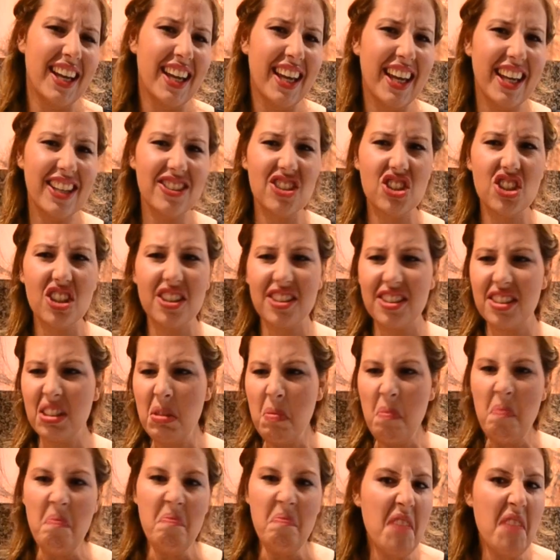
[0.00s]
It's just
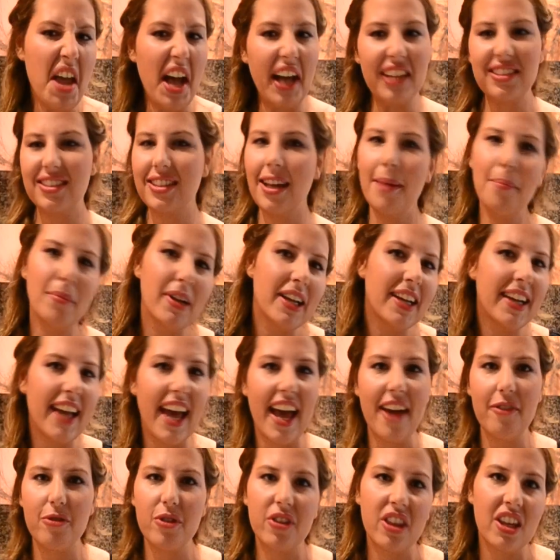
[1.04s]
assembling
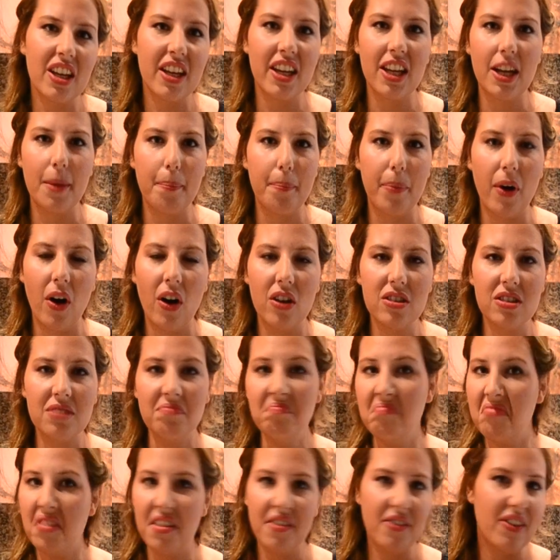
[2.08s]
everything in a pot,
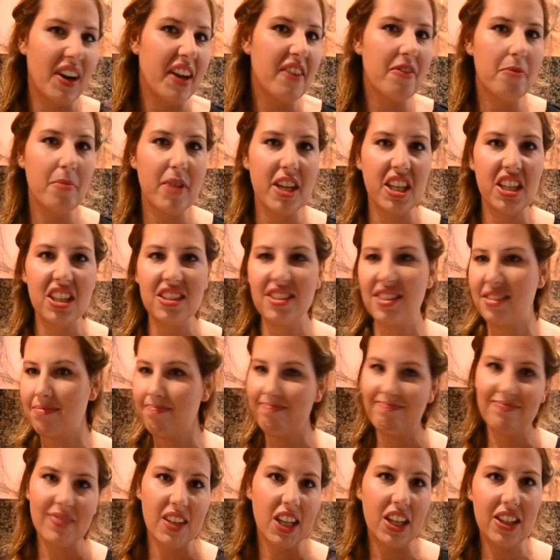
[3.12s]
5 minutes,
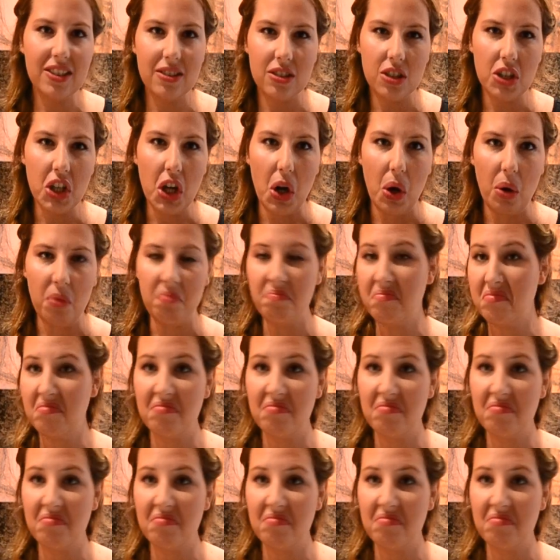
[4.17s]
good to go.